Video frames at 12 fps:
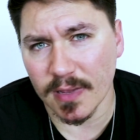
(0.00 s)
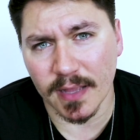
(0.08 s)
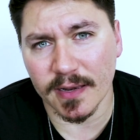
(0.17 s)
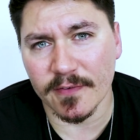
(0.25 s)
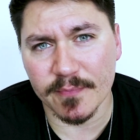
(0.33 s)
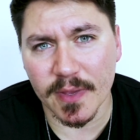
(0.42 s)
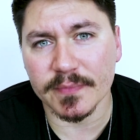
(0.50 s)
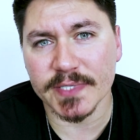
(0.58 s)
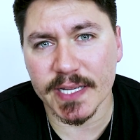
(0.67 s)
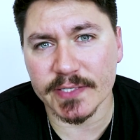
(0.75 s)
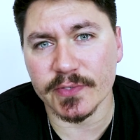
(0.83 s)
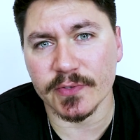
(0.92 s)
I love mum
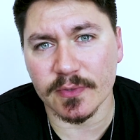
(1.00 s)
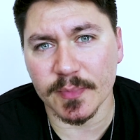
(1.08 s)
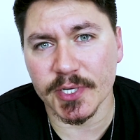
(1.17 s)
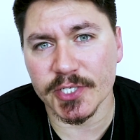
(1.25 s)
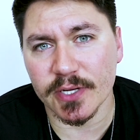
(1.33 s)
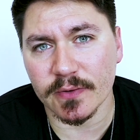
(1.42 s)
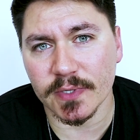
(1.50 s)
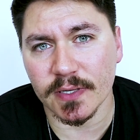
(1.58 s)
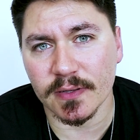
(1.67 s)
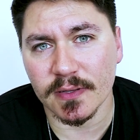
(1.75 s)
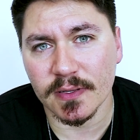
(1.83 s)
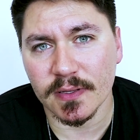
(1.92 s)
tattooed on my shoulder.